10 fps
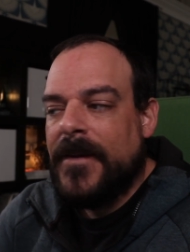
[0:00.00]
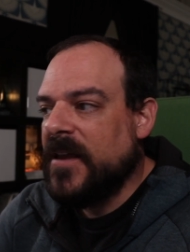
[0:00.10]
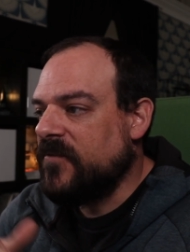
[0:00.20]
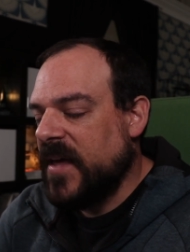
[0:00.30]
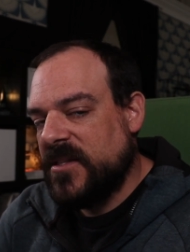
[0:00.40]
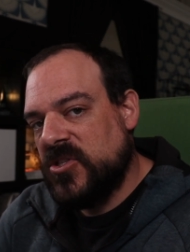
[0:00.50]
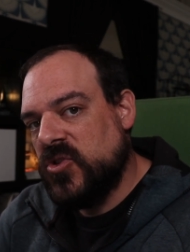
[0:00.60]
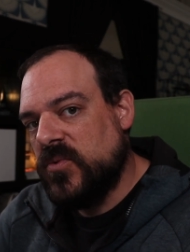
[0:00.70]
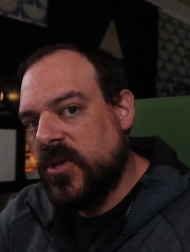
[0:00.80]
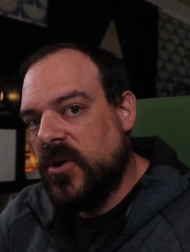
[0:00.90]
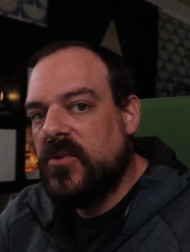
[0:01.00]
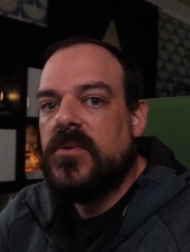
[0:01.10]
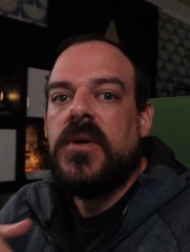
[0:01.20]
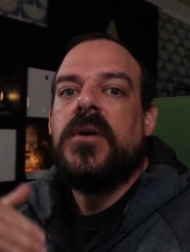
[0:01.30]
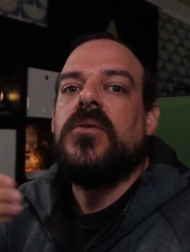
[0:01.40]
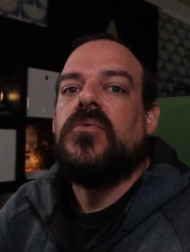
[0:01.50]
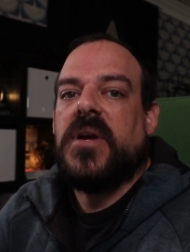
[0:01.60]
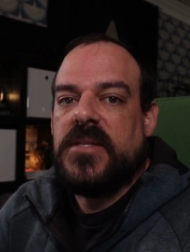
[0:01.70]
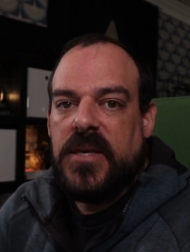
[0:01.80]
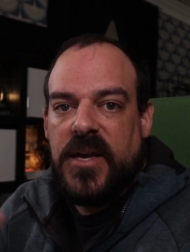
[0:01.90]
If that's too low,
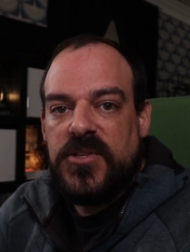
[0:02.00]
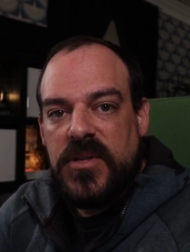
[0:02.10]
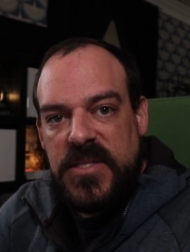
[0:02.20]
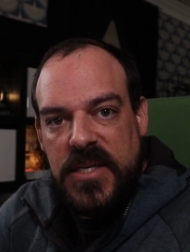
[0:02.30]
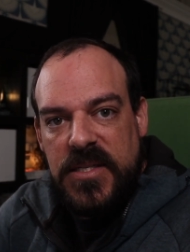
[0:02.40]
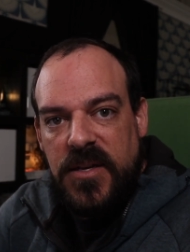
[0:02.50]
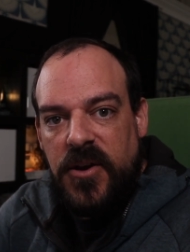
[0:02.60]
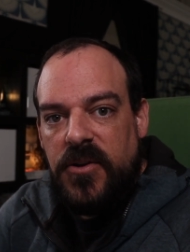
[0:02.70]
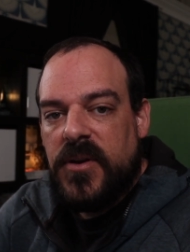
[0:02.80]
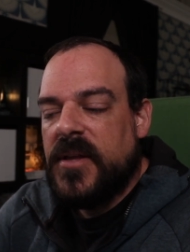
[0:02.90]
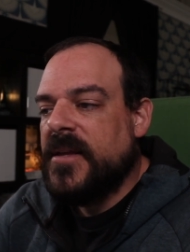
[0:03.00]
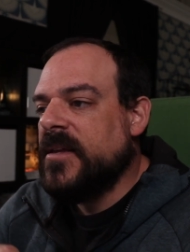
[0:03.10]
raise the ISO to 1600.